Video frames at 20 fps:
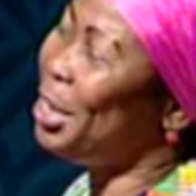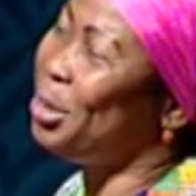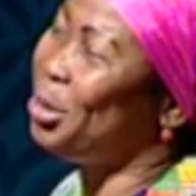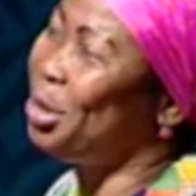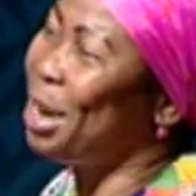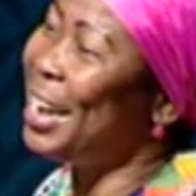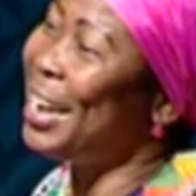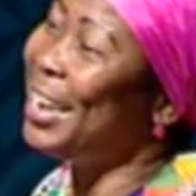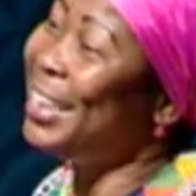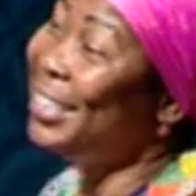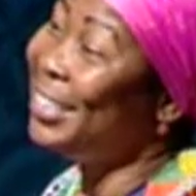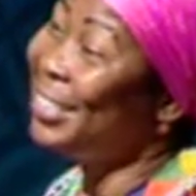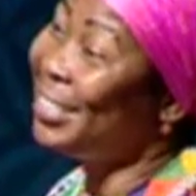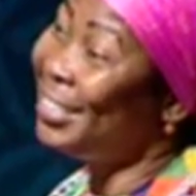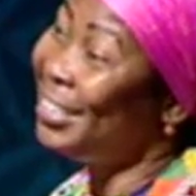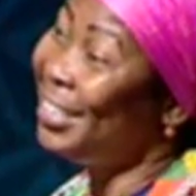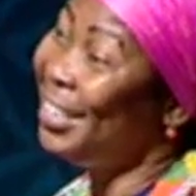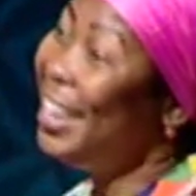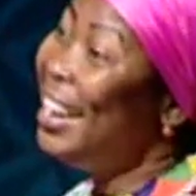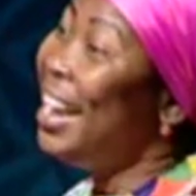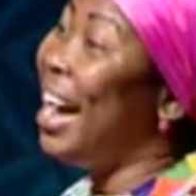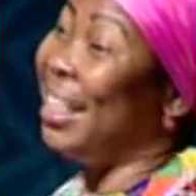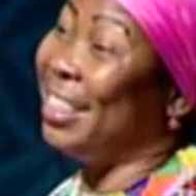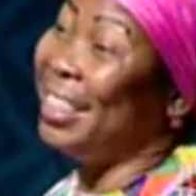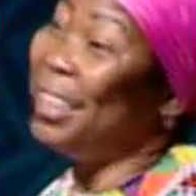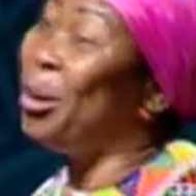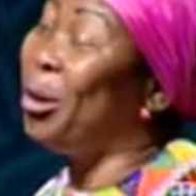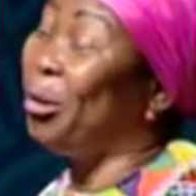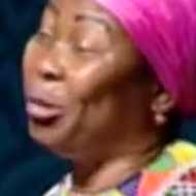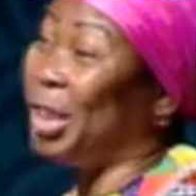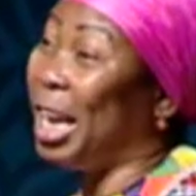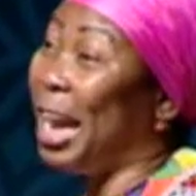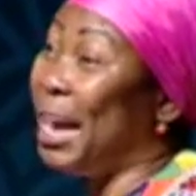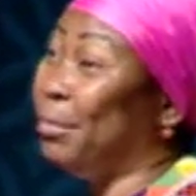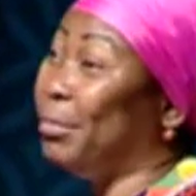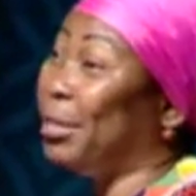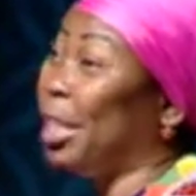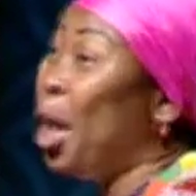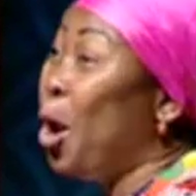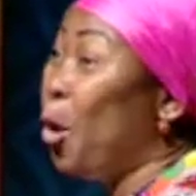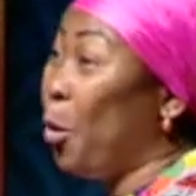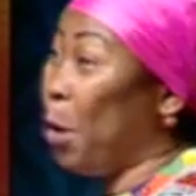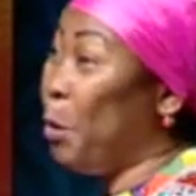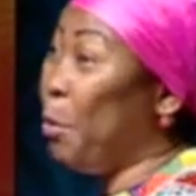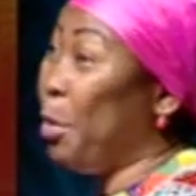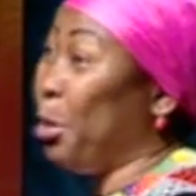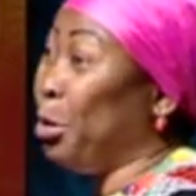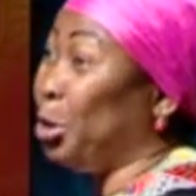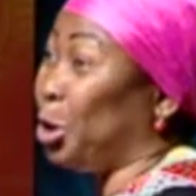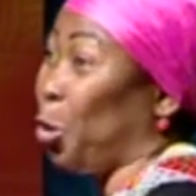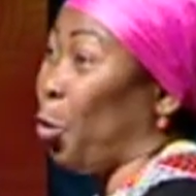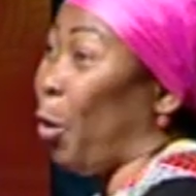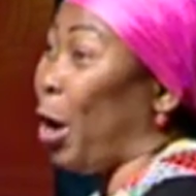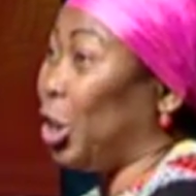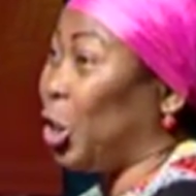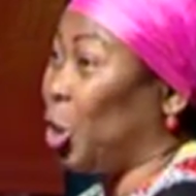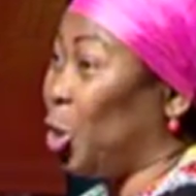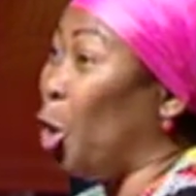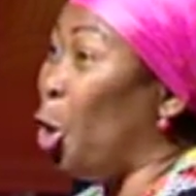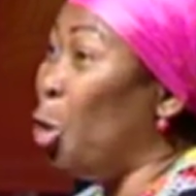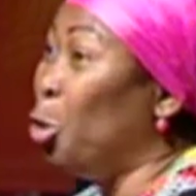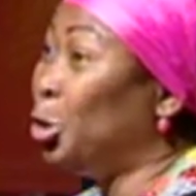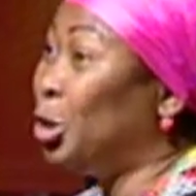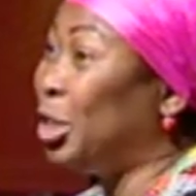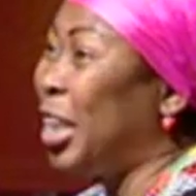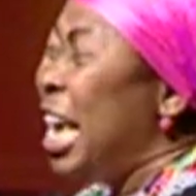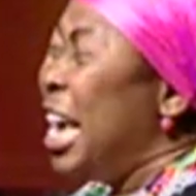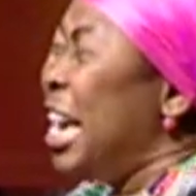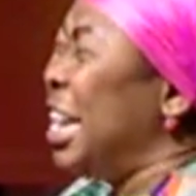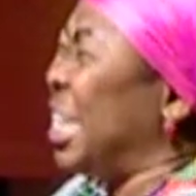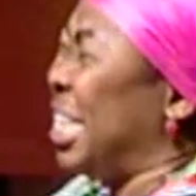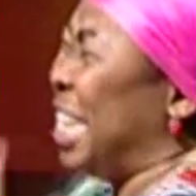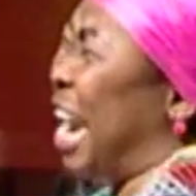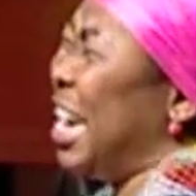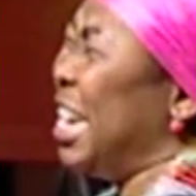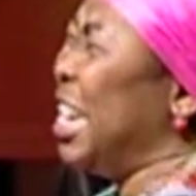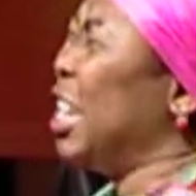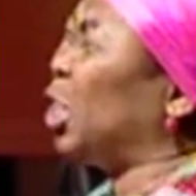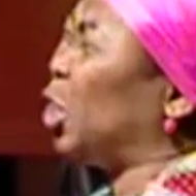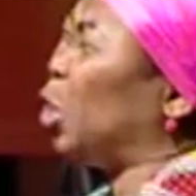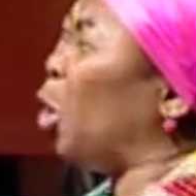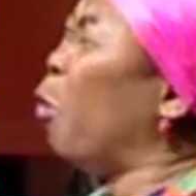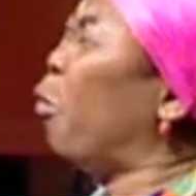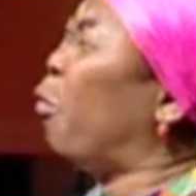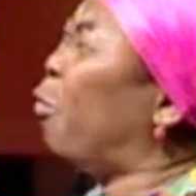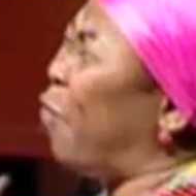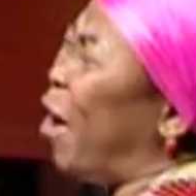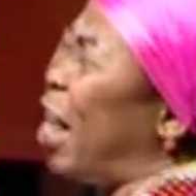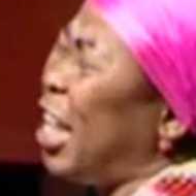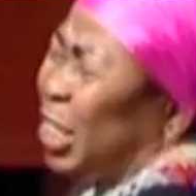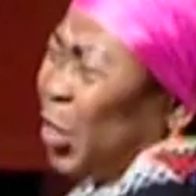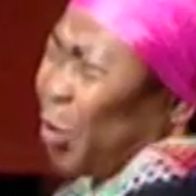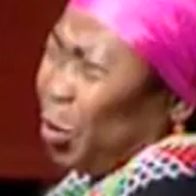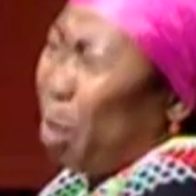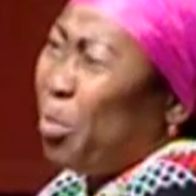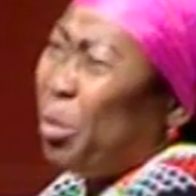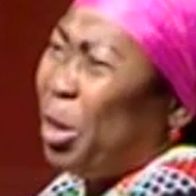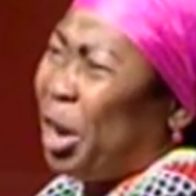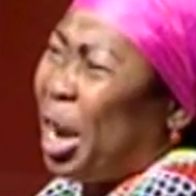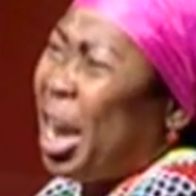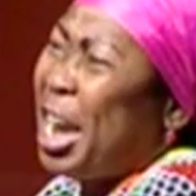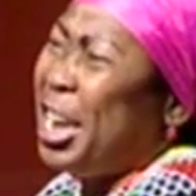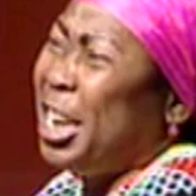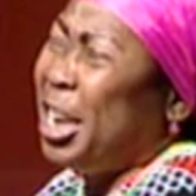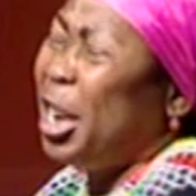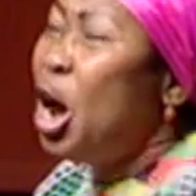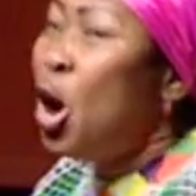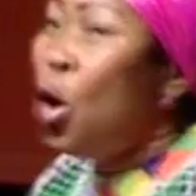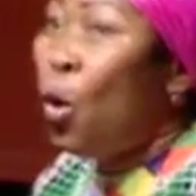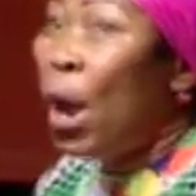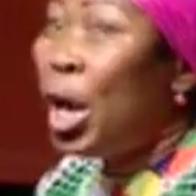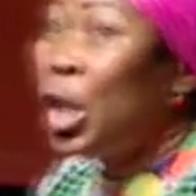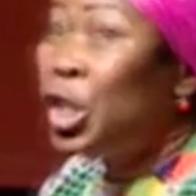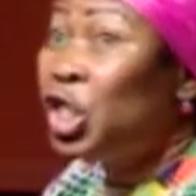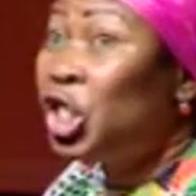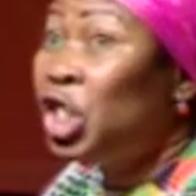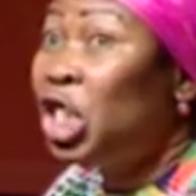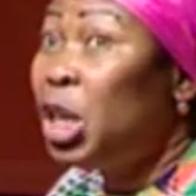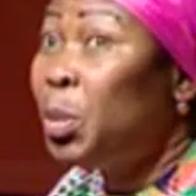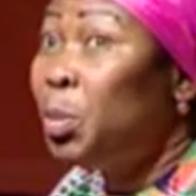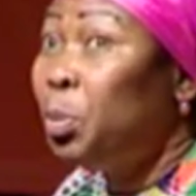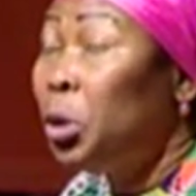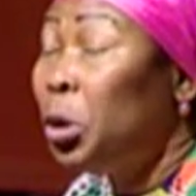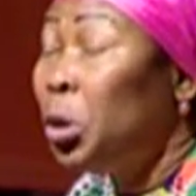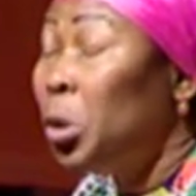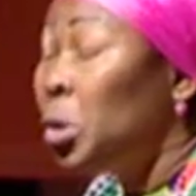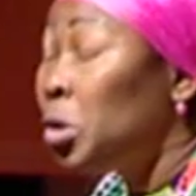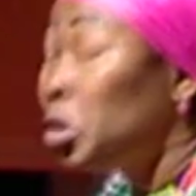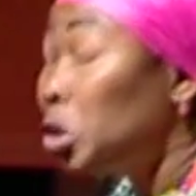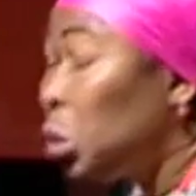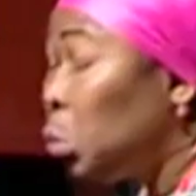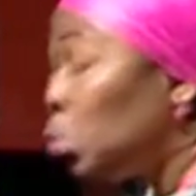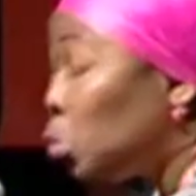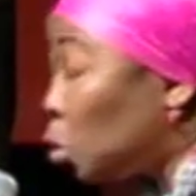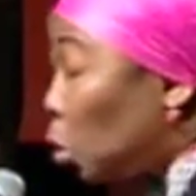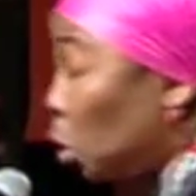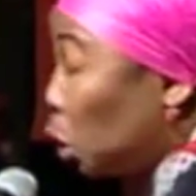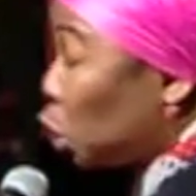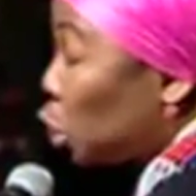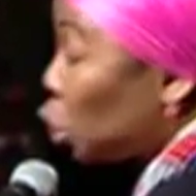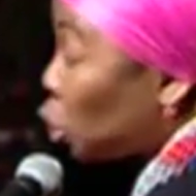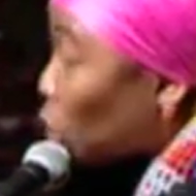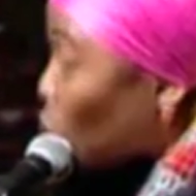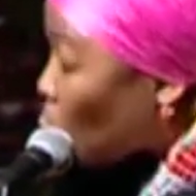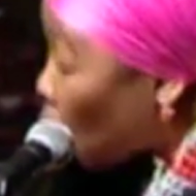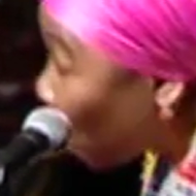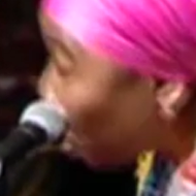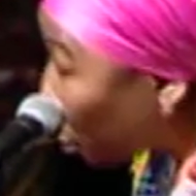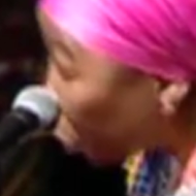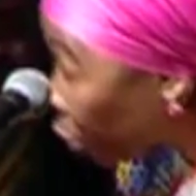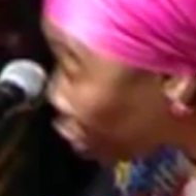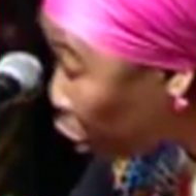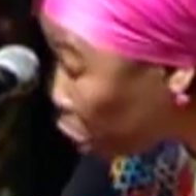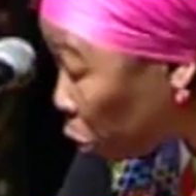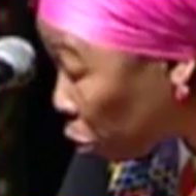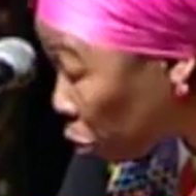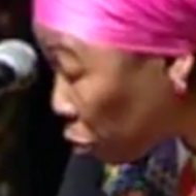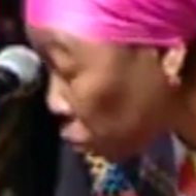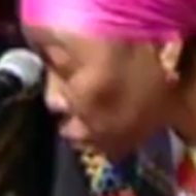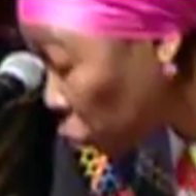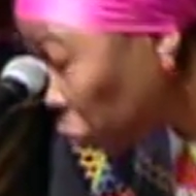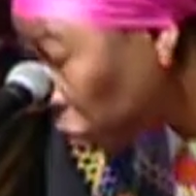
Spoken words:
when it rains, I think of times when we used to watch goats running so fast from the rain while sheep seem to enjoy it.